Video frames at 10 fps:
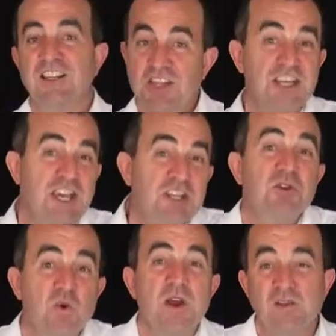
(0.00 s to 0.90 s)
The gig
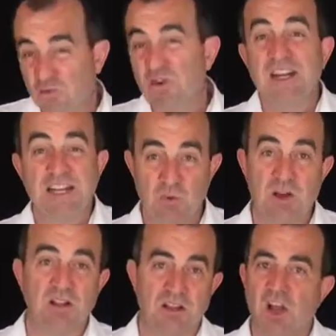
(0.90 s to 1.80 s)
still went really
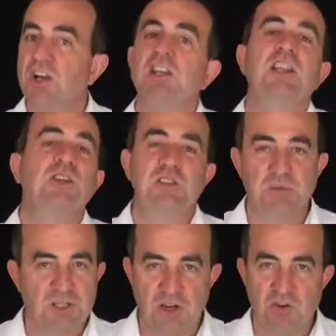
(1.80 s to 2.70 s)
well. I got lots of
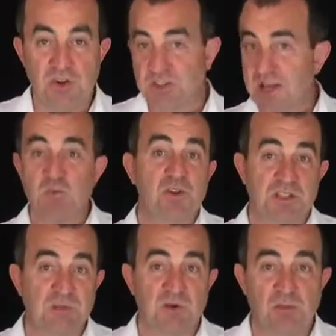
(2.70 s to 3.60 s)
material, so that
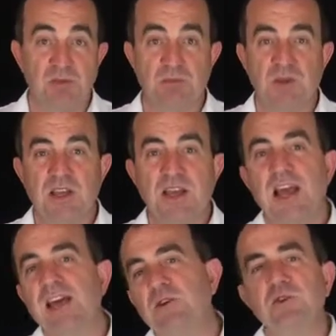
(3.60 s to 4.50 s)
wasn't the problem.
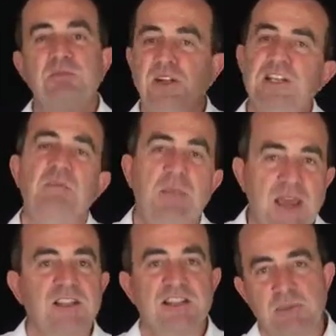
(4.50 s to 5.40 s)
And there was plenty of
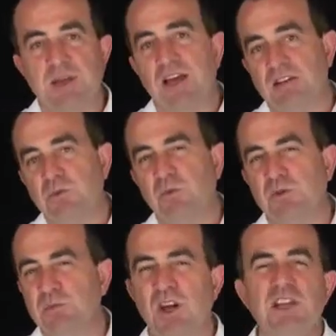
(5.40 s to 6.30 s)
backslapping
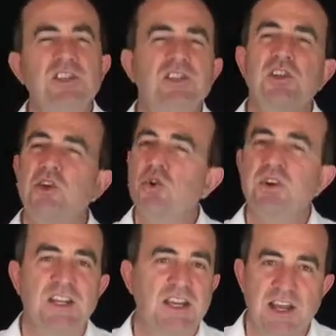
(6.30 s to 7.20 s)
afterwards, but I just
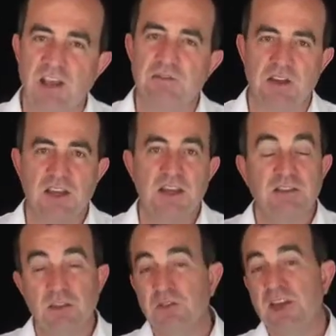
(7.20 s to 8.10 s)
couldn't get over
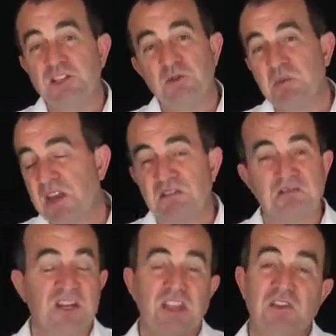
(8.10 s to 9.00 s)
that they'd spent
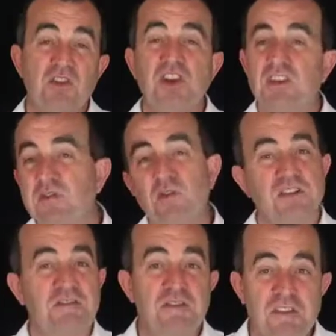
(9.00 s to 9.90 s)
30,
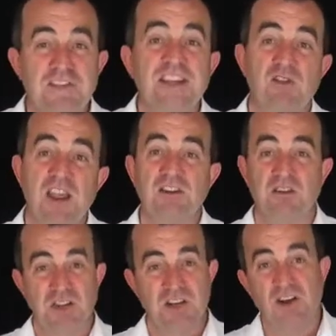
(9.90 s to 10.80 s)
40, 50 grand
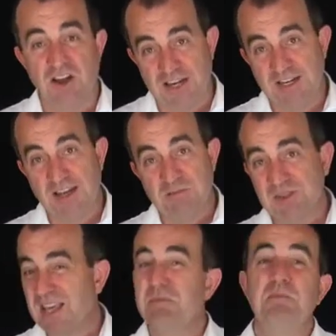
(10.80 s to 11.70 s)
on the night,
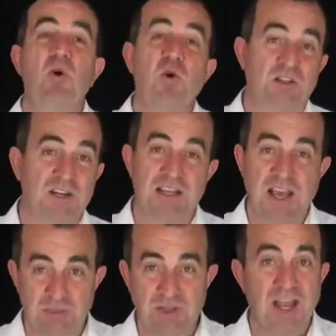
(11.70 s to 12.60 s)
but they'd balked at a
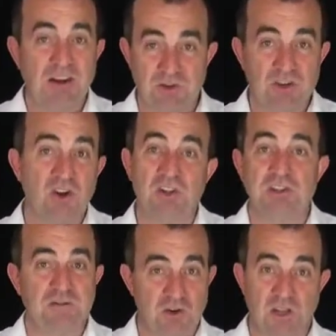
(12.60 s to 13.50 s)
couple of
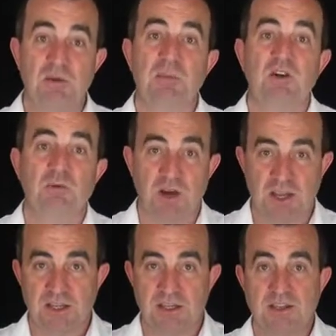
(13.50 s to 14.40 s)
$100 for a lapel
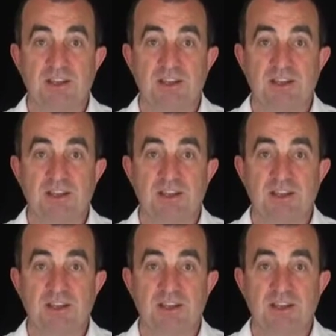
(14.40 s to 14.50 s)
mic.